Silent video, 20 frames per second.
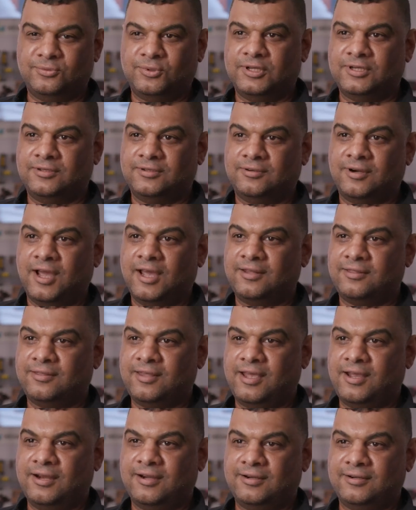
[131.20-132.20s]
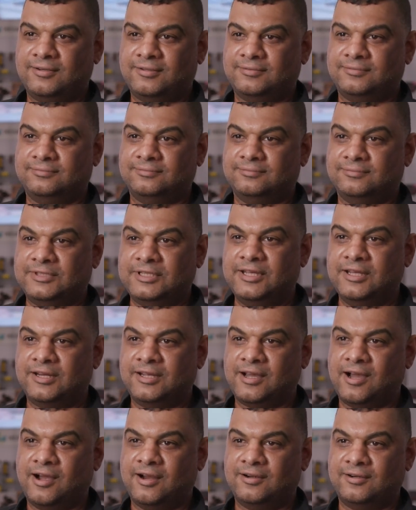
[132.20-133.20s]
we're right there and
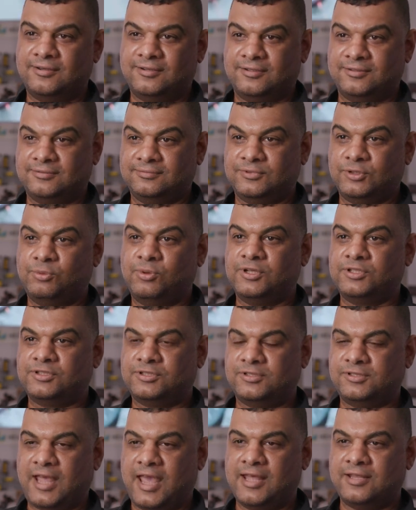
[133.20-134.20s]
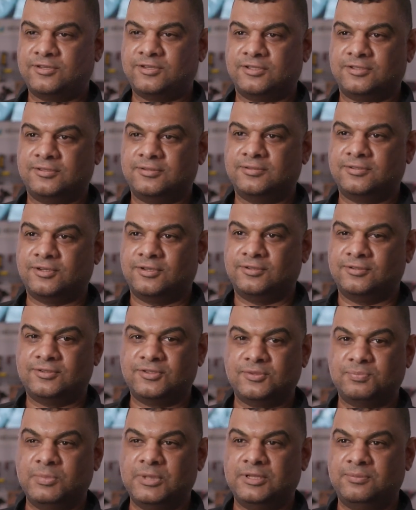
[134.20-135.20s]
getting our question answered. So
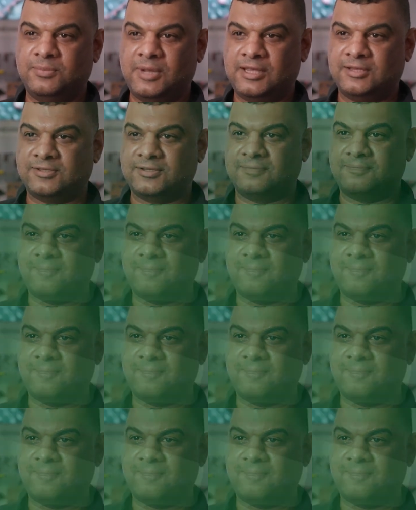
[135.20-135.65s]
it's been amazing.